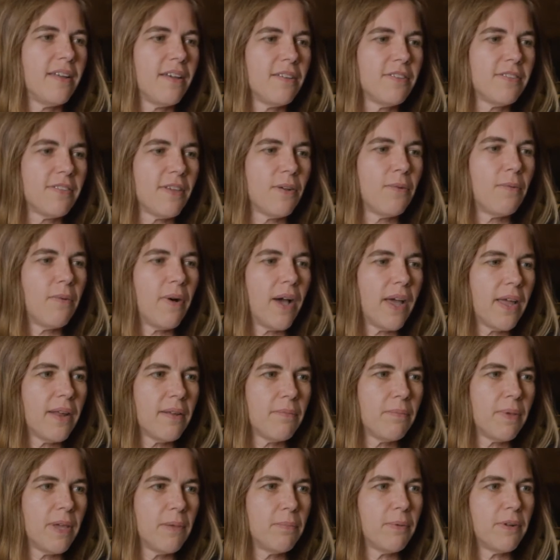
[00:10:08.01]
So
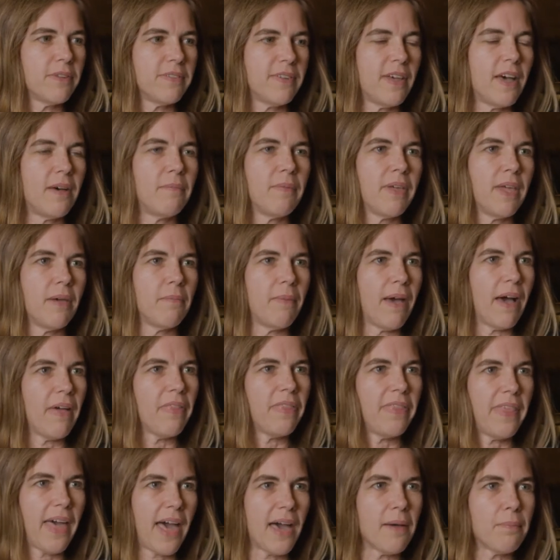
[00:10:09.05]
what people tell me
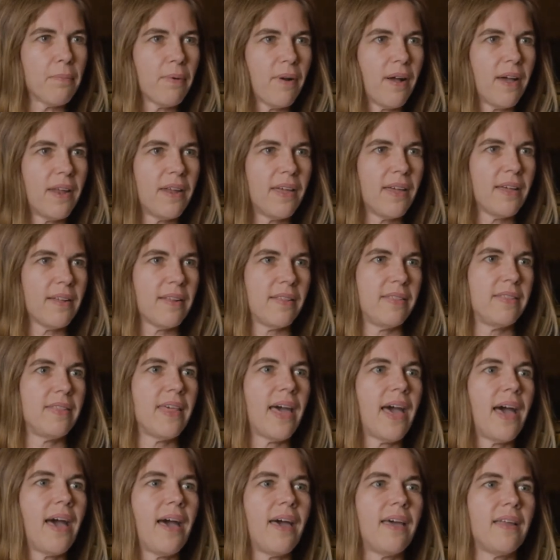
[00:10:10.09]
about that product,
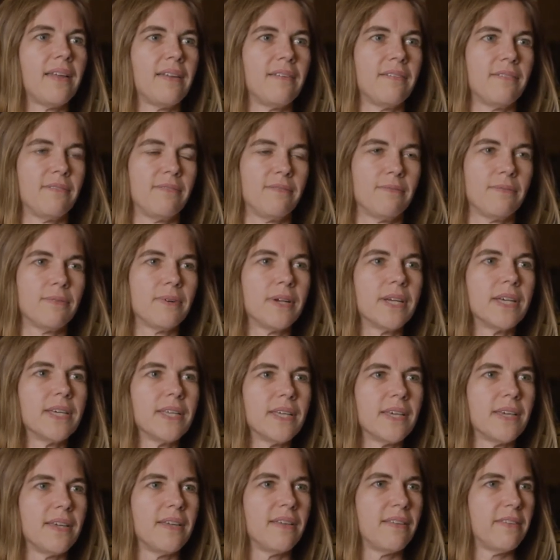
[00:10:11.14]
that
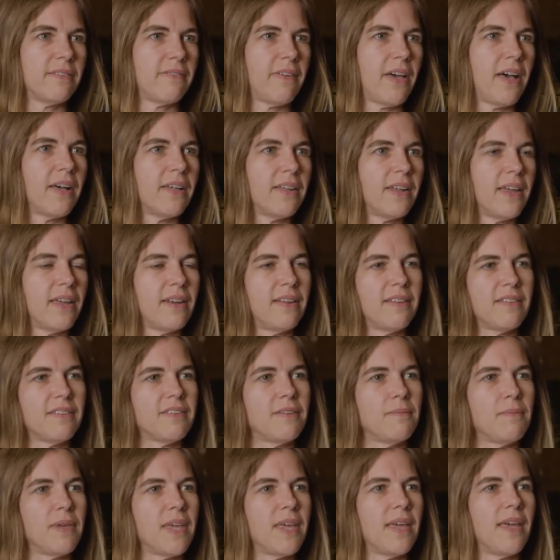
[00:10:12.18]
really is validating
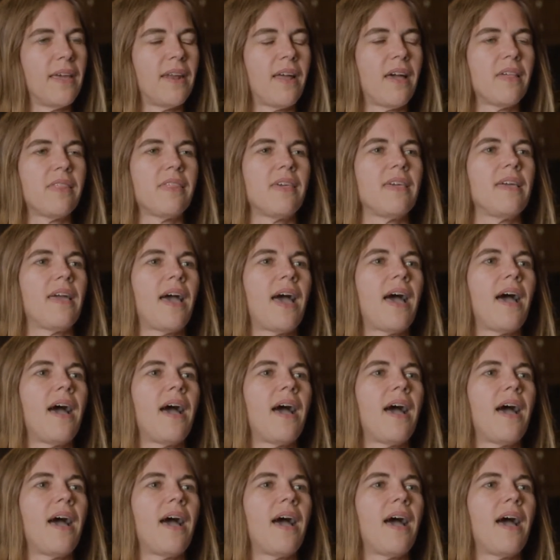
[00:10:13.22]
to me. And I think,